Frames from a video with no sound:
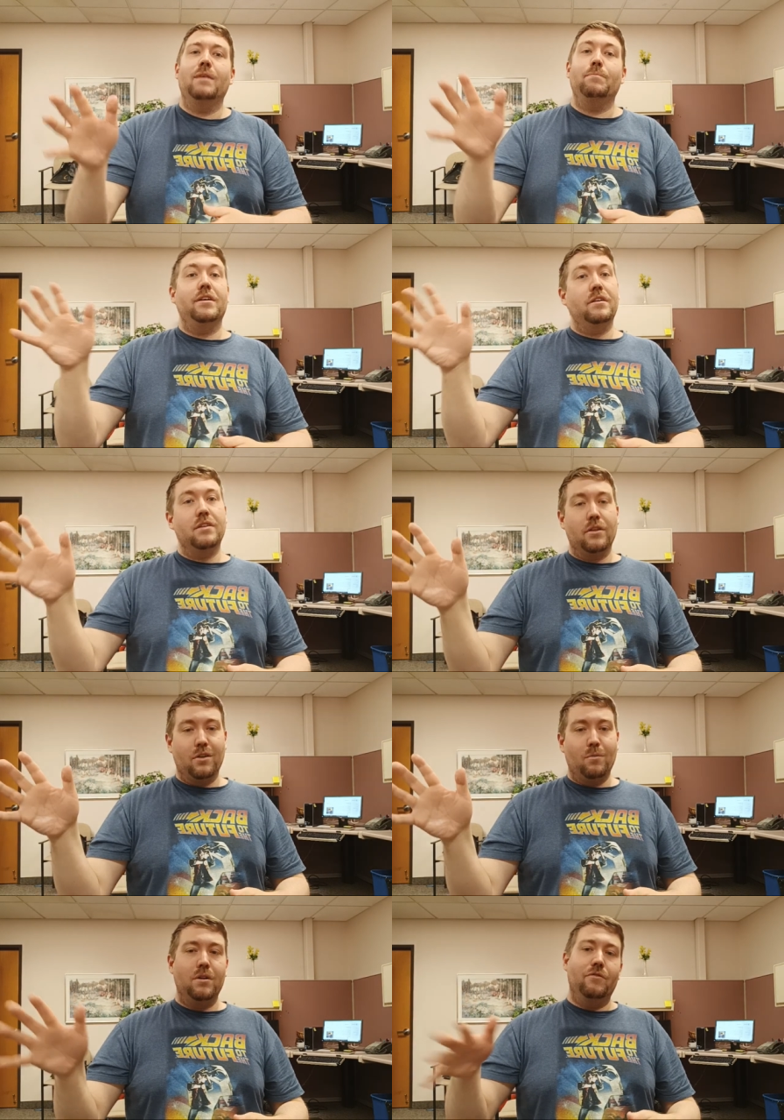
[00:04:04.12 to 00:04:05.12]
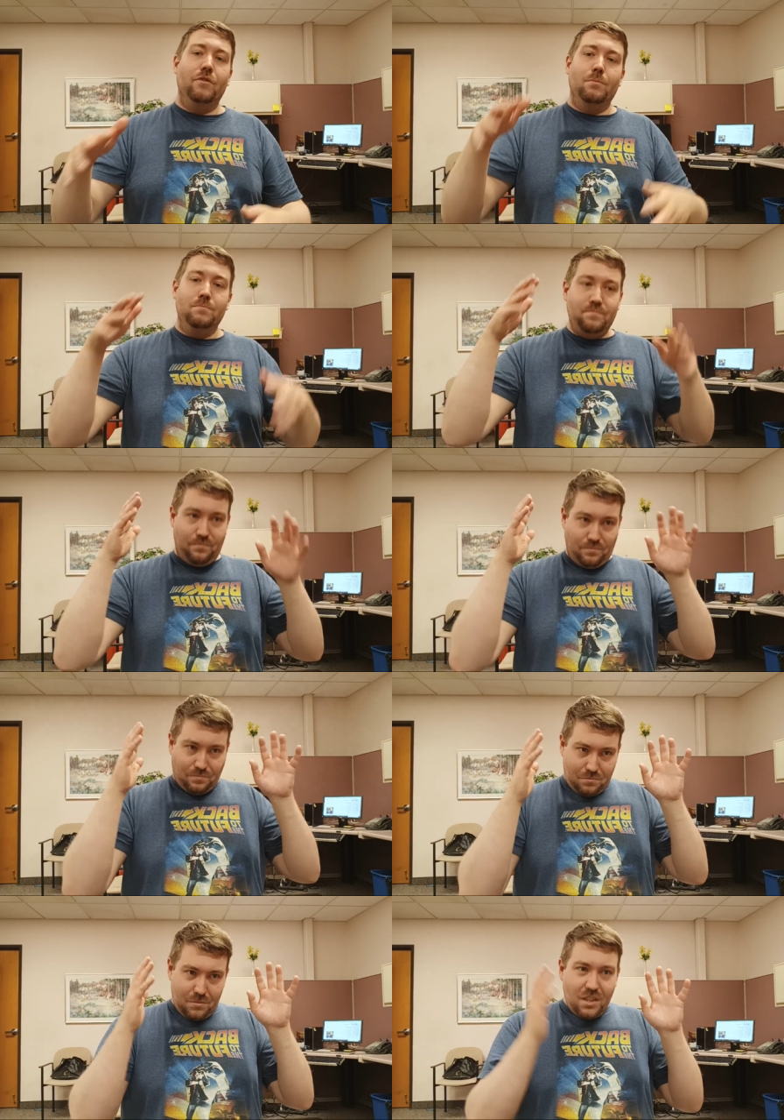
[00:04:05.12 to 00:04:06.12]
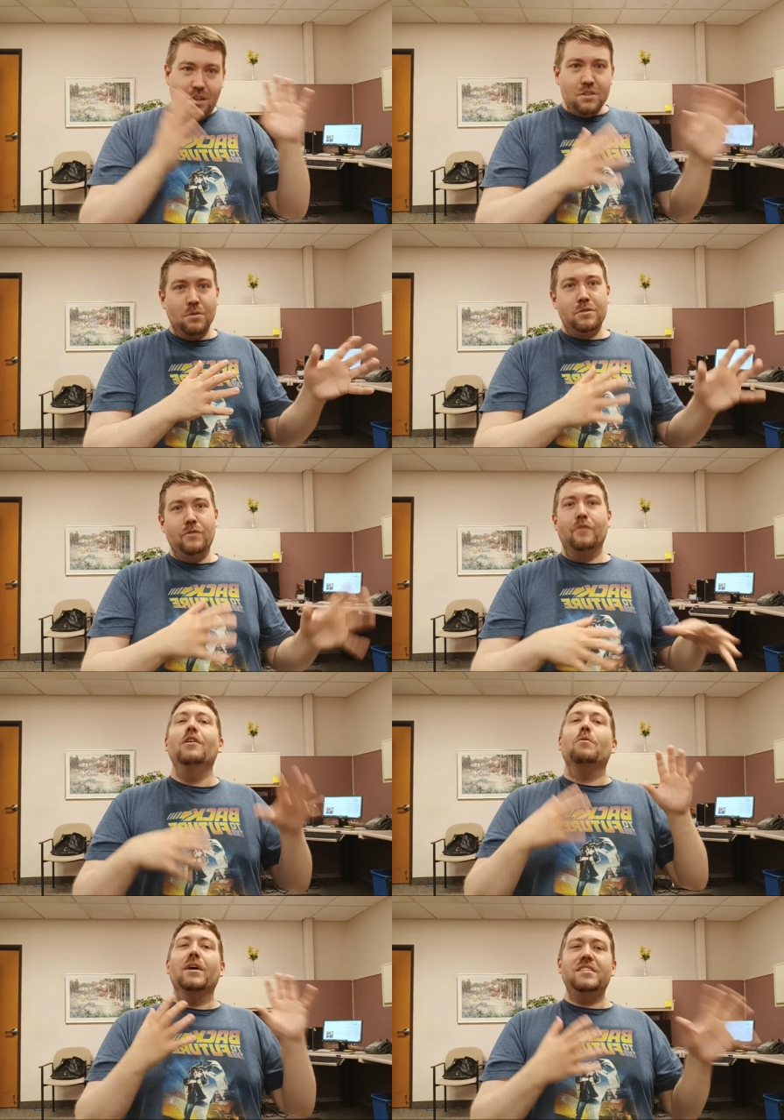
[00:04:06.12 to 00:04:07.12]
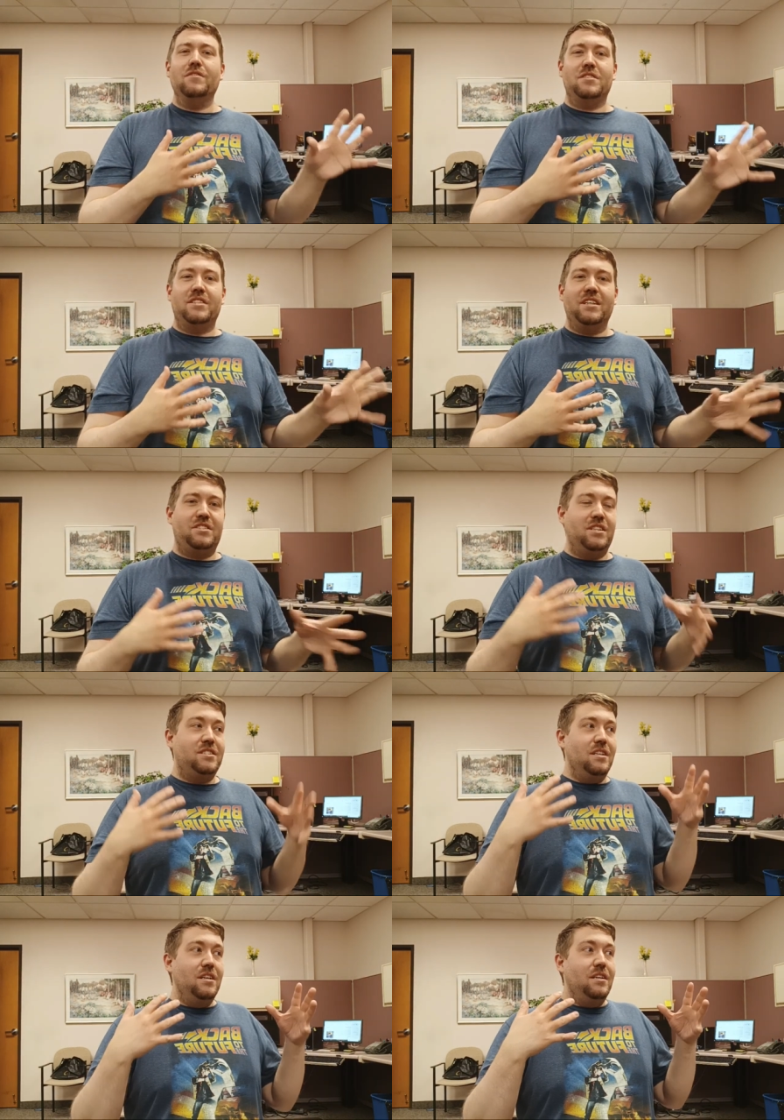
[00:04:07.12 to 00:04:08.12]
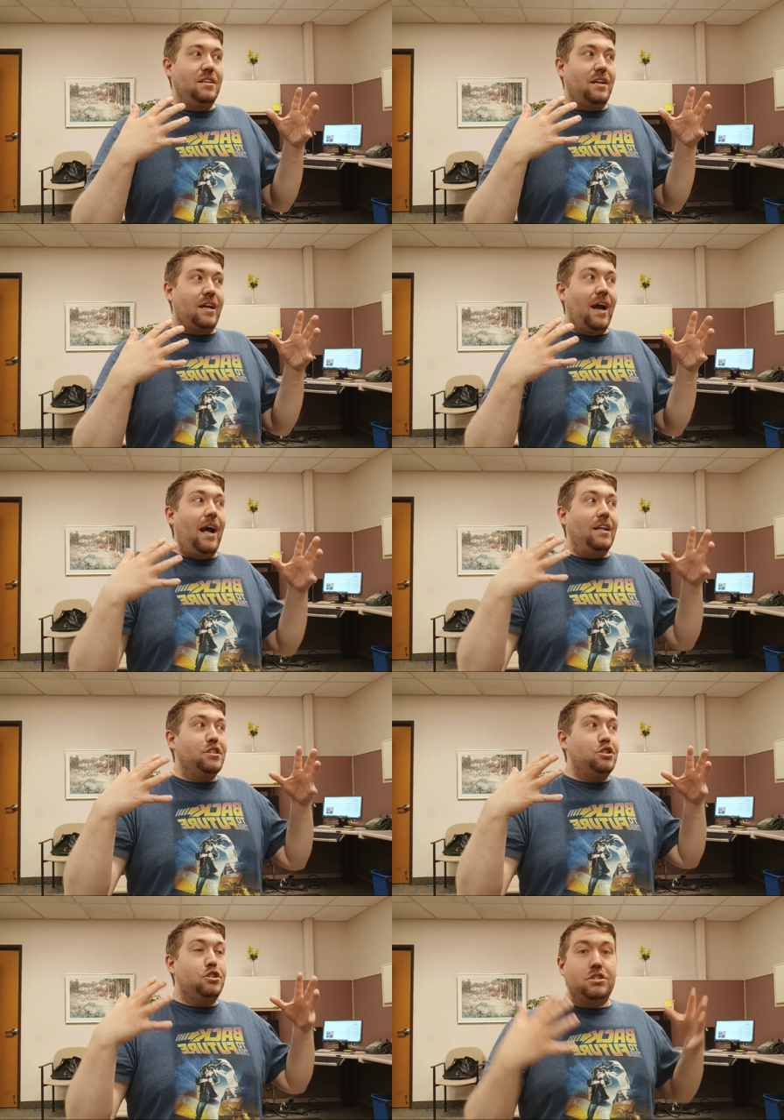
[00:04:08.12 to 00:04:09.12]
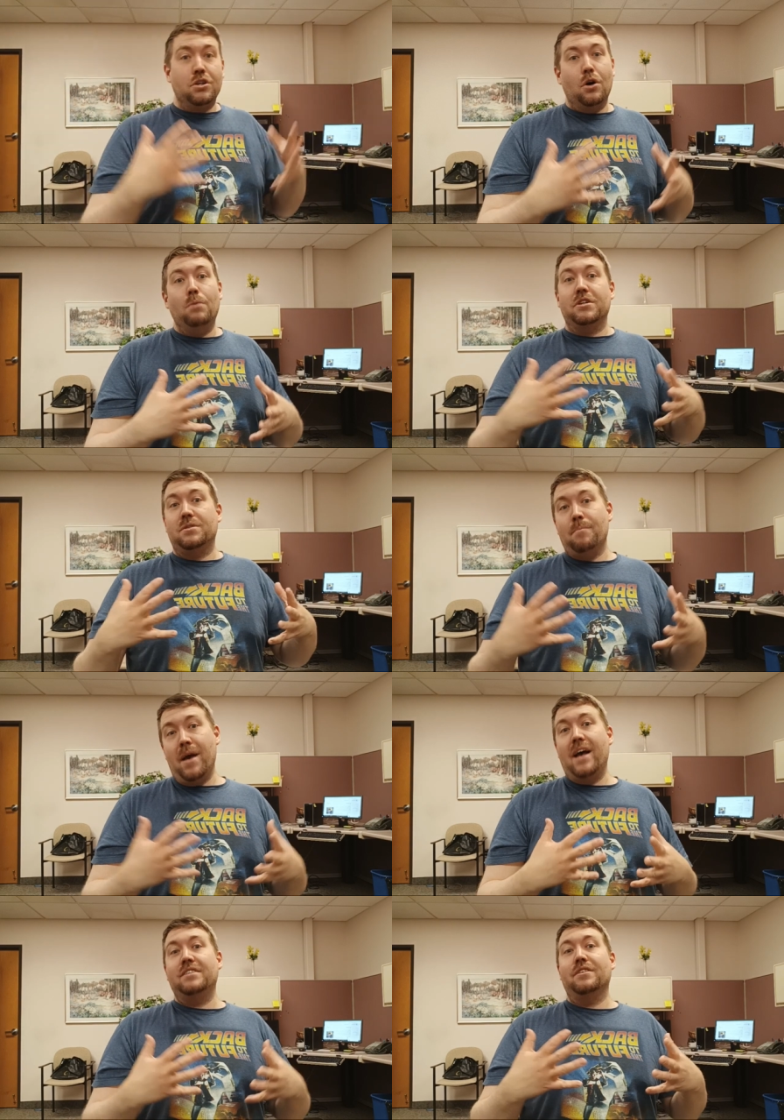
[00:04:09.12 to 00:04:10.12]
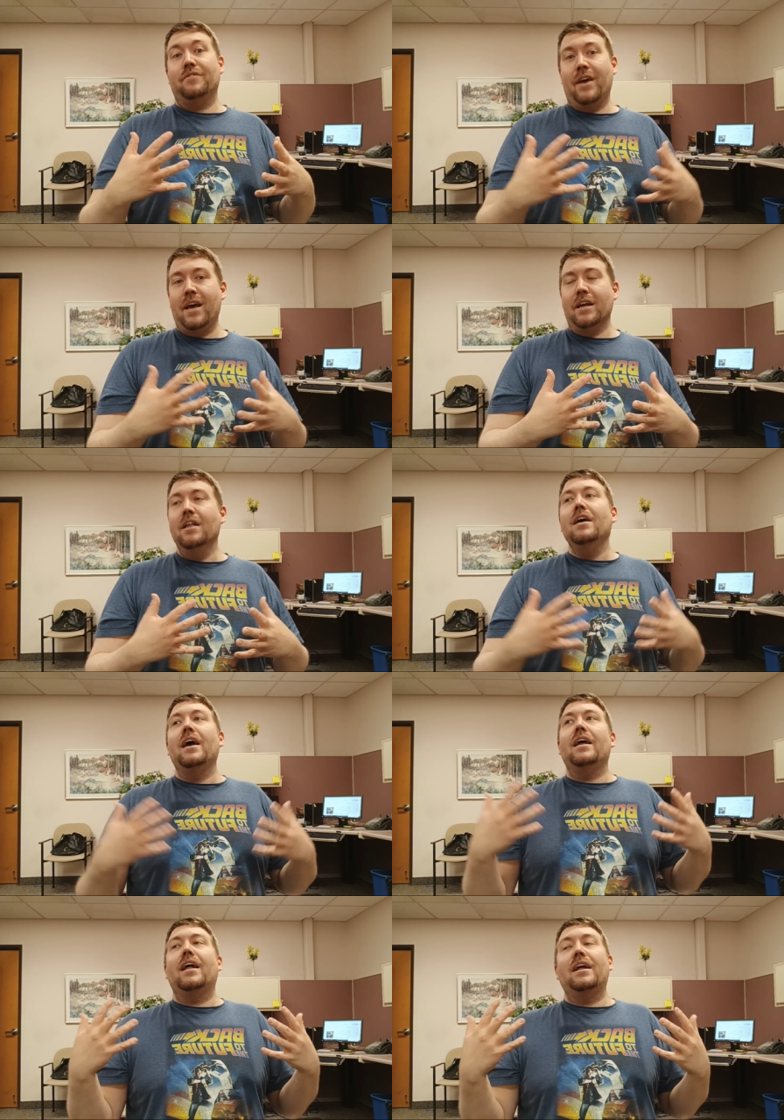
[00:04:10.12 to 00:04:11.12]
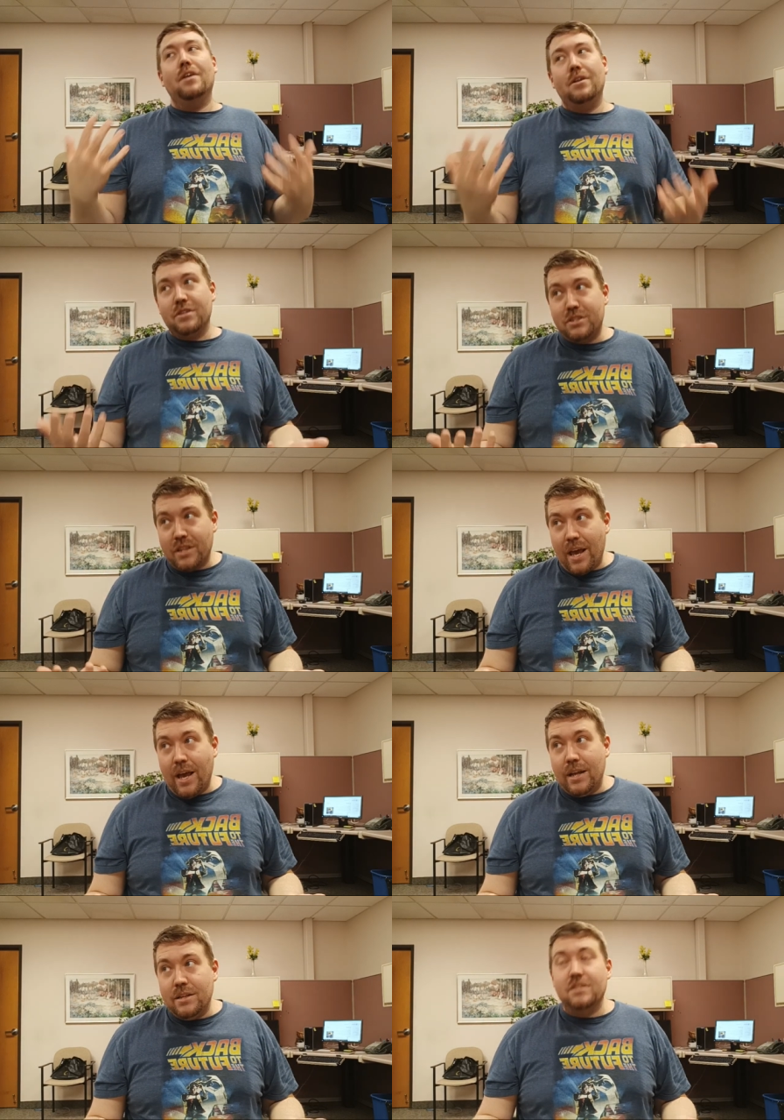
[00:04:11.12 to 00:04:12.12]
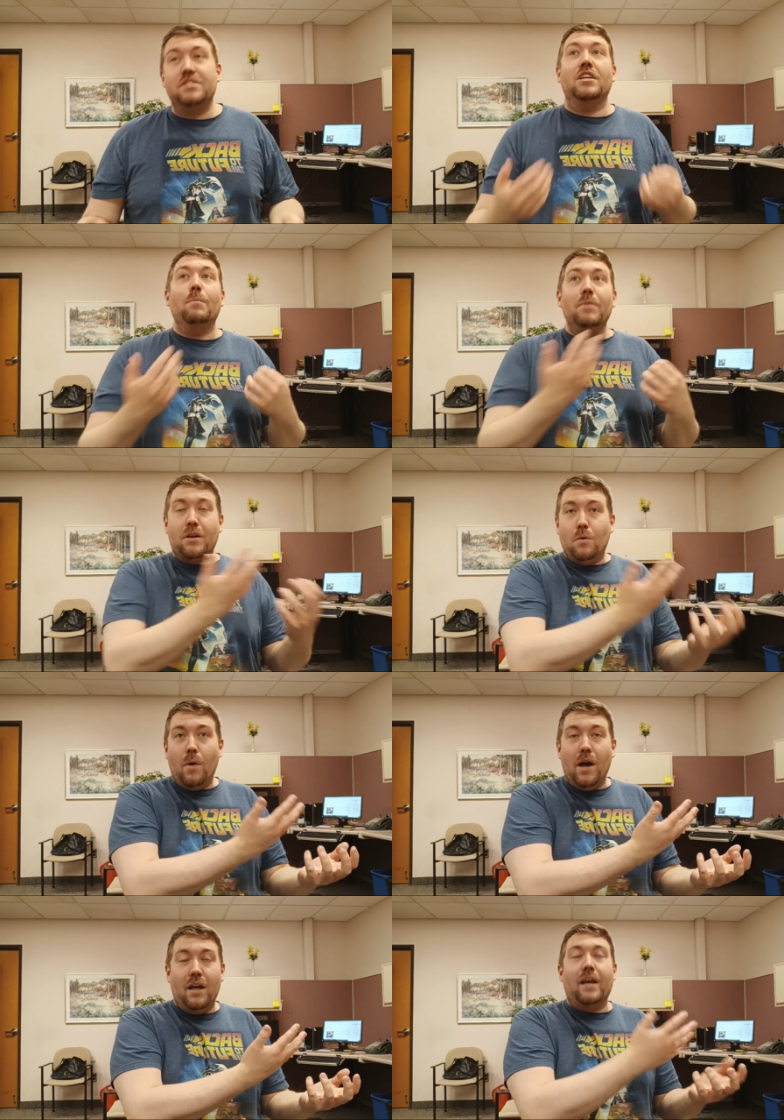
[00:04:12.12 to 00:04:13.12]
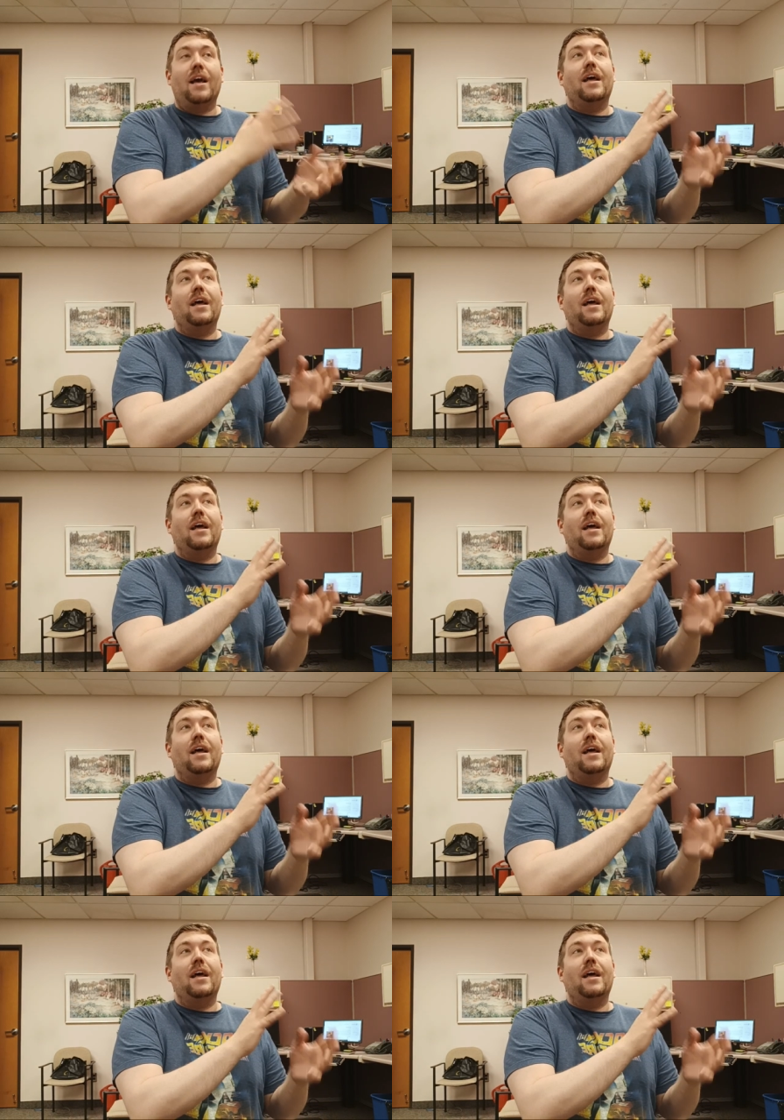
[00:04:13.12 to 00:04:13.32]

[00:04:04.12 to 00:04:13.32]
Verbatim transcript: being another one of them, so on and so forth. Resident Evil 6 just got so much massive hate. And I understand some of the. quest like,